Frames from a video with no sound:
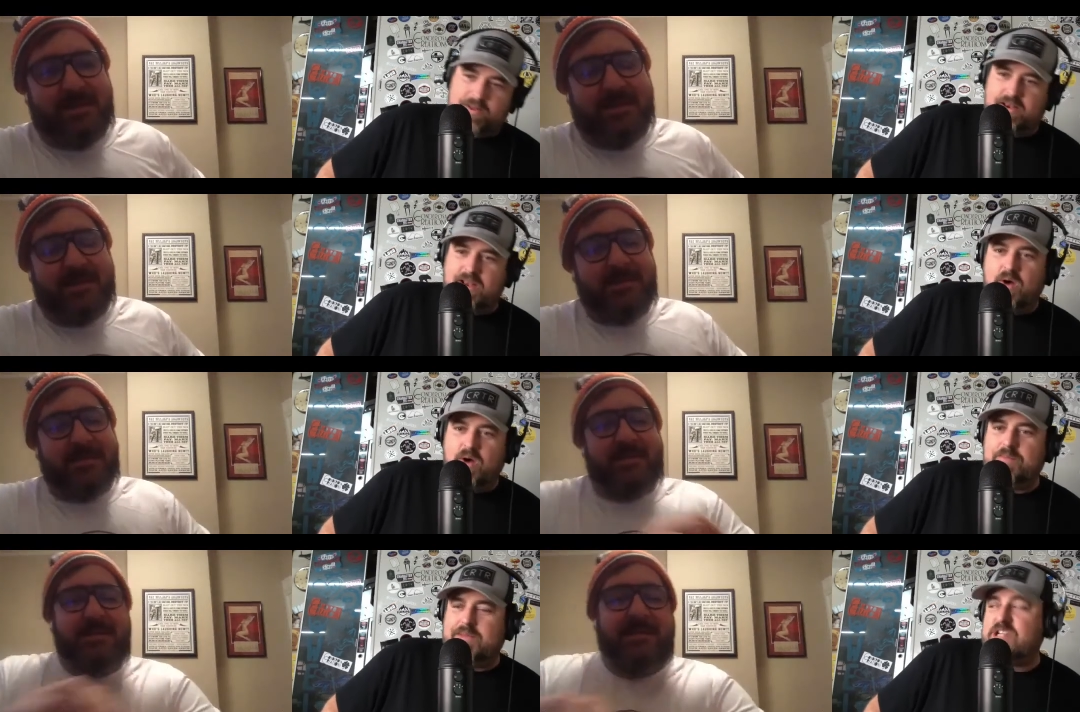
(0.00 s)
Speaker 1: no,
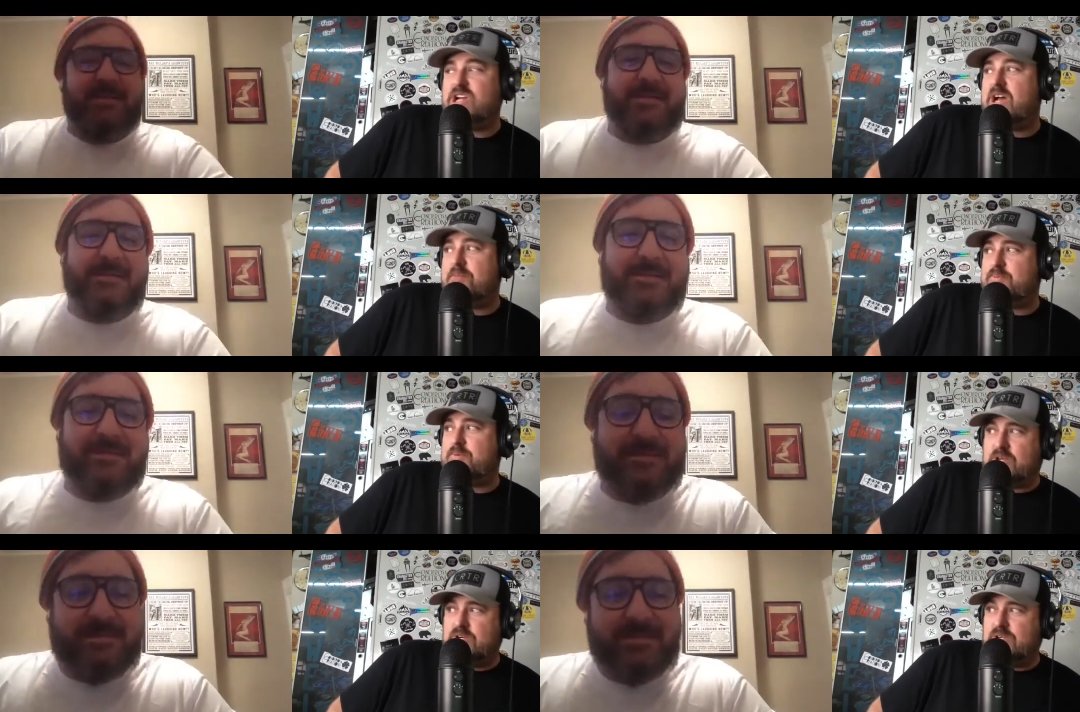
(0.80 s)
in my shop
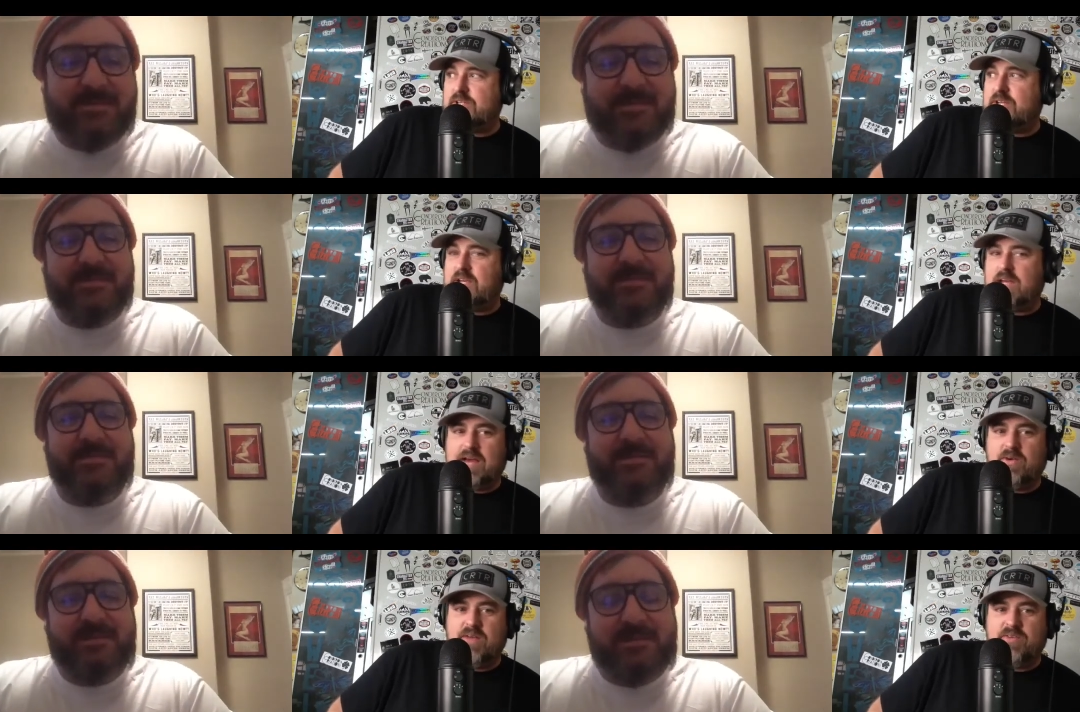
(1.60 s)
currently, I
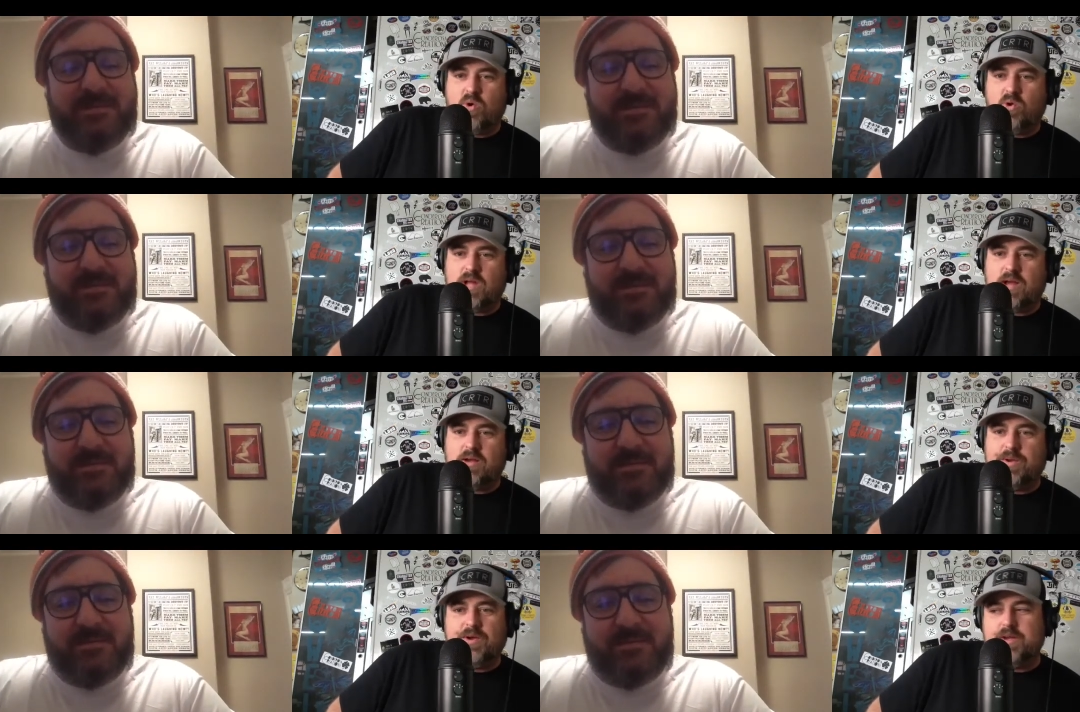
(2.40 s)
don't have a whole lot
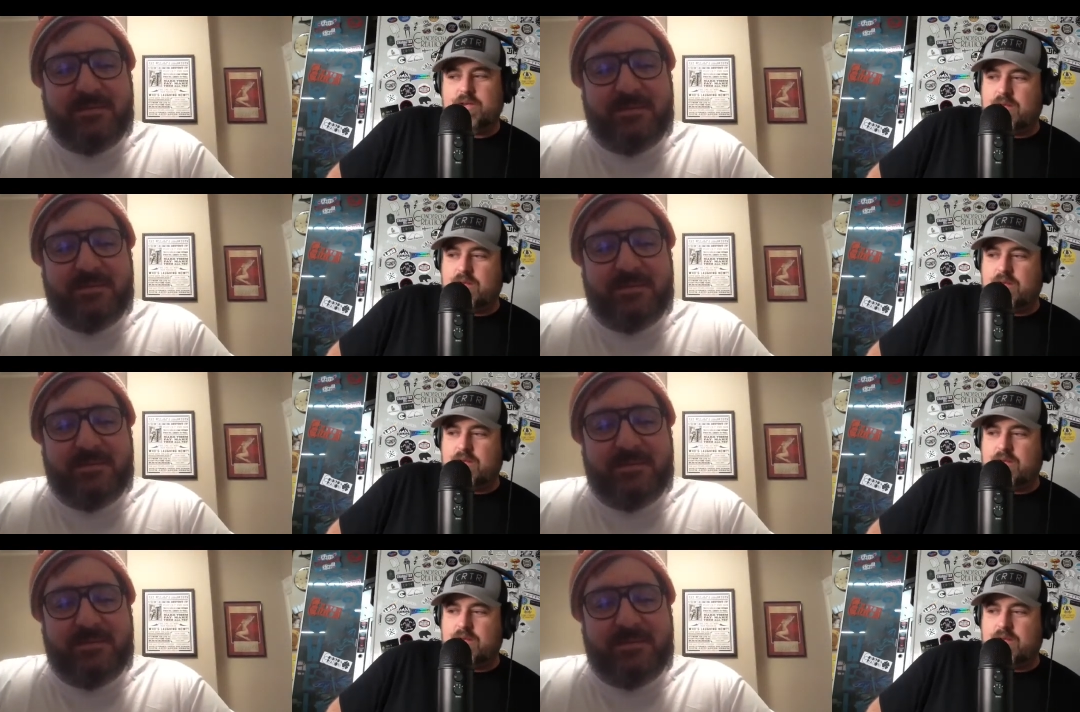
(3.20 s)
going on.